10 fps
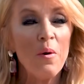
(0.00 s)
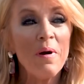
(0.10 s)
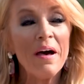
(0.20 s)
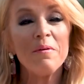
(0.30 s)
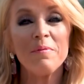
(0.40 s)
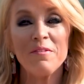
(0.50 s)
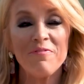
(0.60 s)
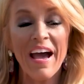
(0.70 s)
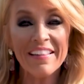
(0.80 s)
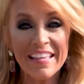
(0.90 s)
Well, we
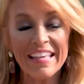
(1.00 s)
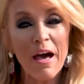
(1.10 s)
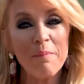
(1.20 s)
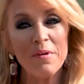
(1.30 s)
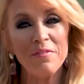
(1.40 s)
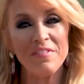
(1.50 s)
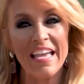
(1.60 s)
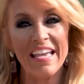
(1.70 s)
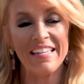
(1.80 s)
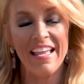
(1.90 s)
finally got moved
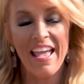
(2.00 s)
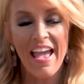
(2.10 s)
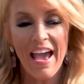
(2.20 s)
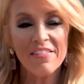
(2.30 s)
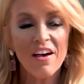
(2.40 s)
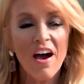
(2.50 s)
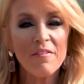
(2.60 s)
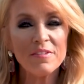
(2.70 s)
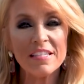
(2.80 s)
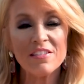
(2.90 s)
in and the
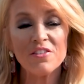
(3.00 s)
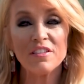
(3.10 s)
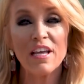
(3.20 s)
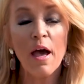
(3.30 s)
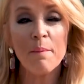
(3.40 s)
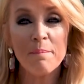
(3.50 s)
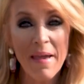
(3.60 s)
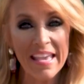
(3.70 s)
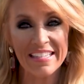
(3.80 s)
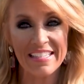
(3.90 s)
offices looked
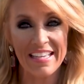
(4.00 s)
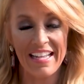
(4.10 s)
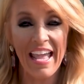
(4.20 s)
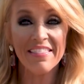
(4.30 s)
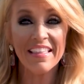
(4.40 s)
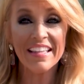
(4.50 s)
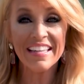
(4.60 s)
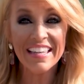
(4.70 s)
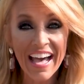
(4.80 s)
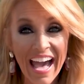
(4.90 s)
amazing. And the
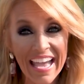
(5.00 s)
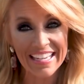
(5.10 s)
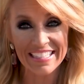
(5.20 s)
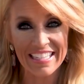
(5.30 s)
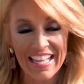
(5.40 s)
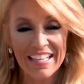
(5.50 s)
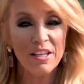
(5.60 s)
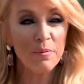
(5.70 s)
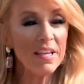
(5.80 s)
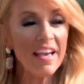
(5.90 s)
night
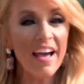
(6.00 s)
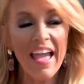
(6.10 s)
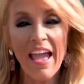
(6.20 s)
that we got